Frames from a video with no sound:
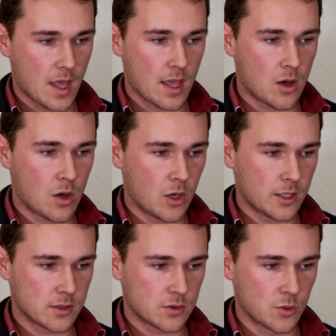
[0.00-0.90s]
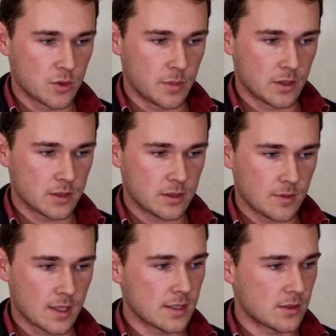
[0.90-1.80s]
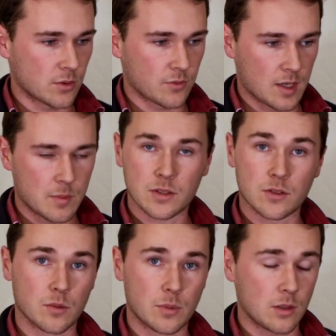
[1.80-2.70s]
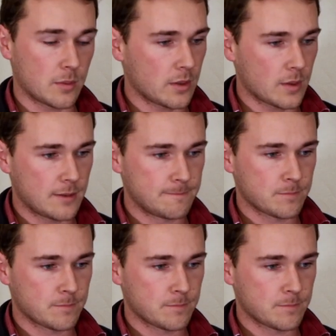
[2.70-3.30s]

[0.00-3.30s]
a higher suitability, and this is all ranked by suitability, by the way,